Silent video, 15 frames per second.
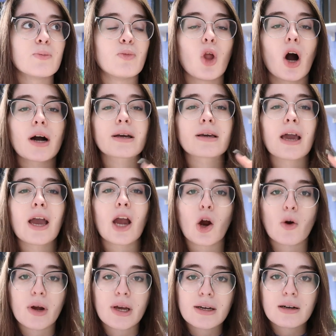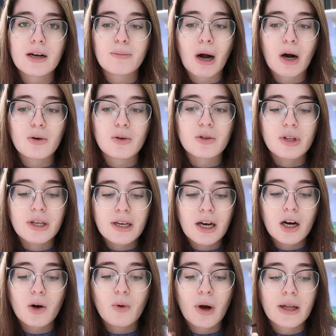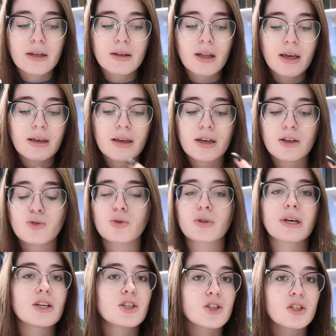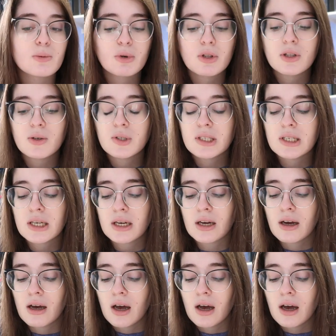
not caring about Leo and like his relationship with Lucy.